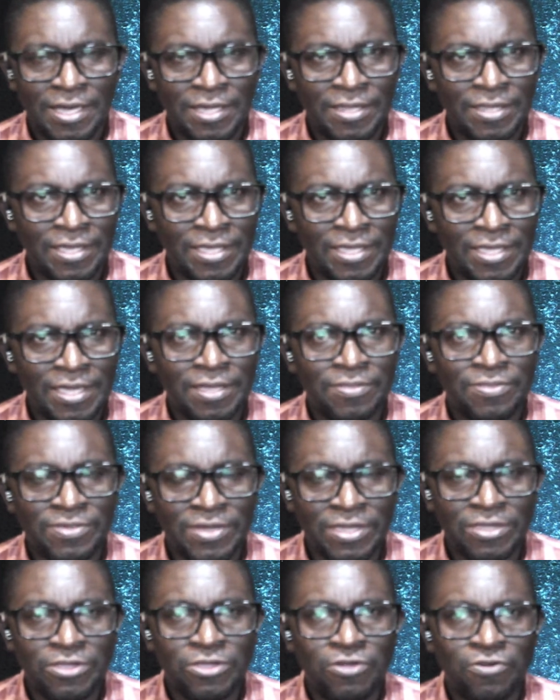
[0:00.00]
And again,
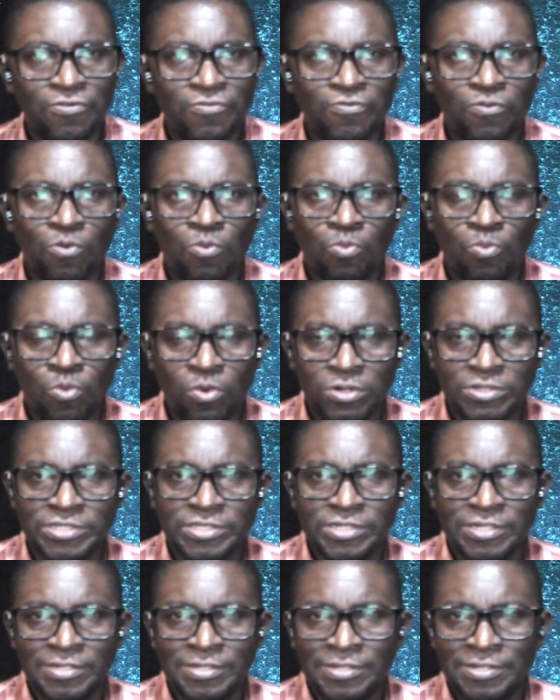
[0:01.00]
thank you for
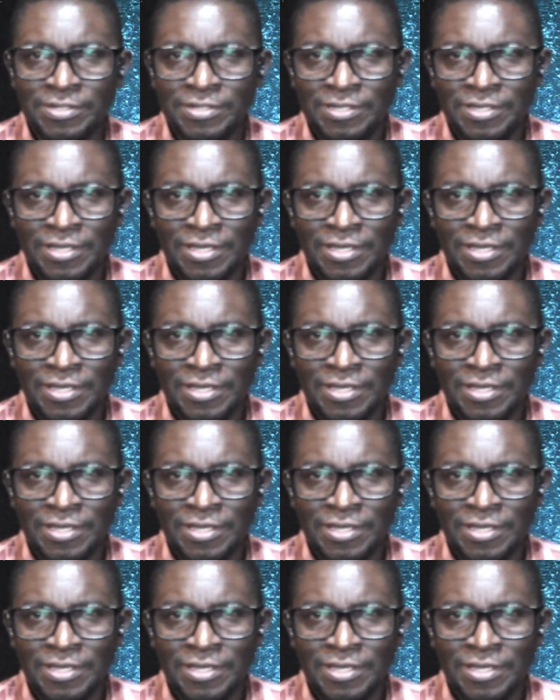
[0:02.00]
watching,